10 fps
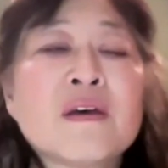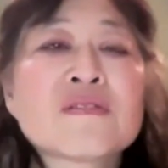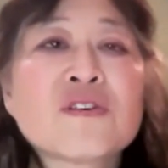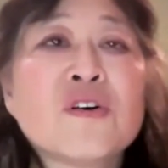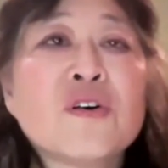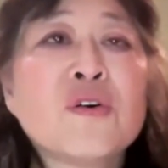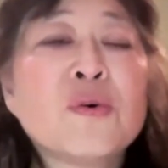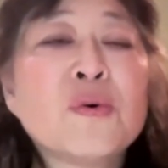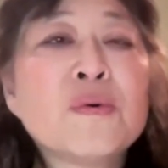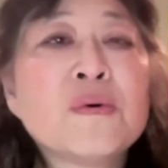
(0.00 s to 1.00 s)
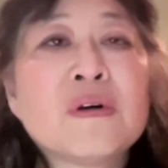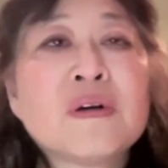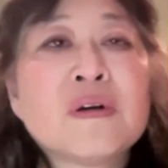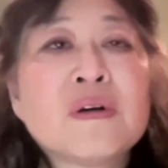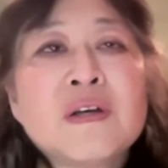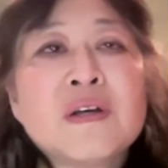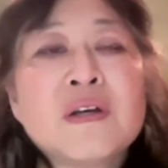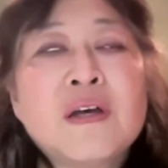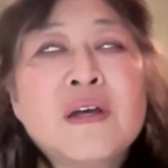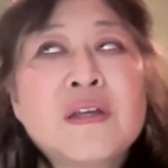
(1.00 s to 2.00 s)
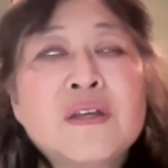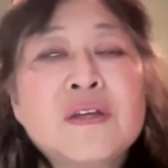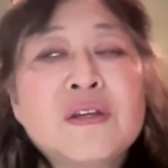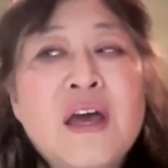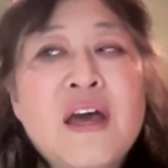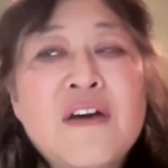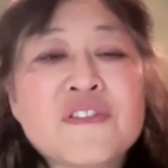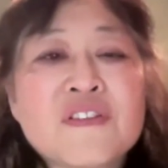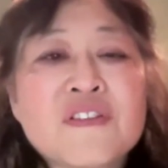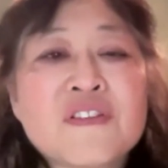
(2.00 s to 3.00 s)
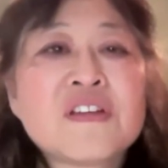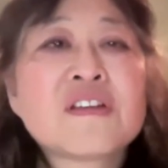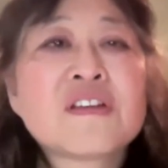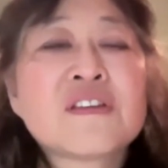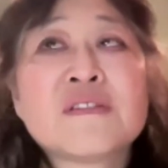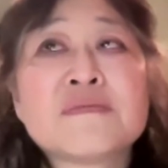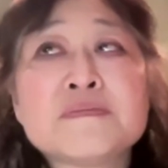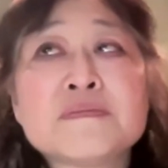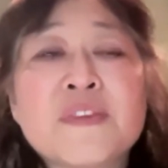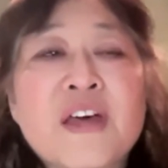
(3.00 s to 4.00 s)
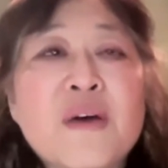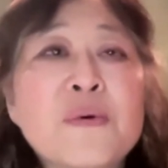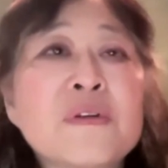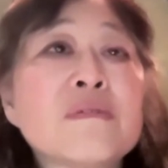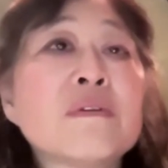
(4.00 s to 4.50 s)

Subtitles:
So you'd have to think that that